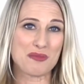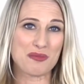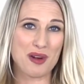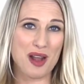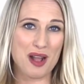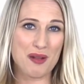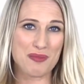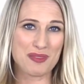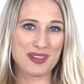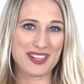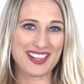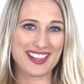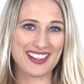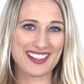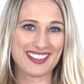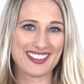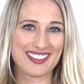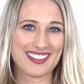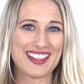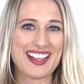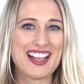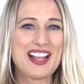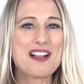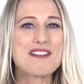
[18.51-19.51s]
property.
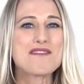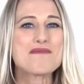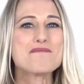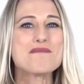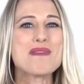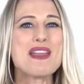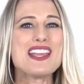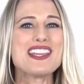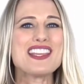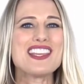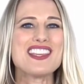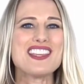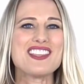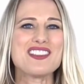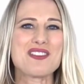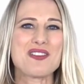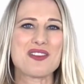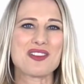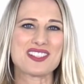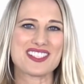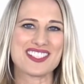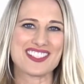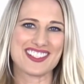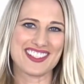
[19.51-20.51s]
Make it
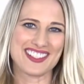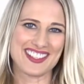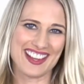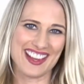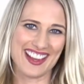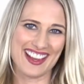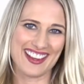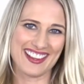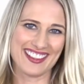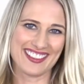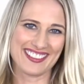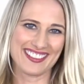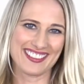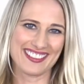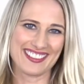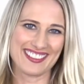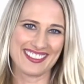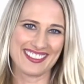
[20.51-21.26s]
yours today.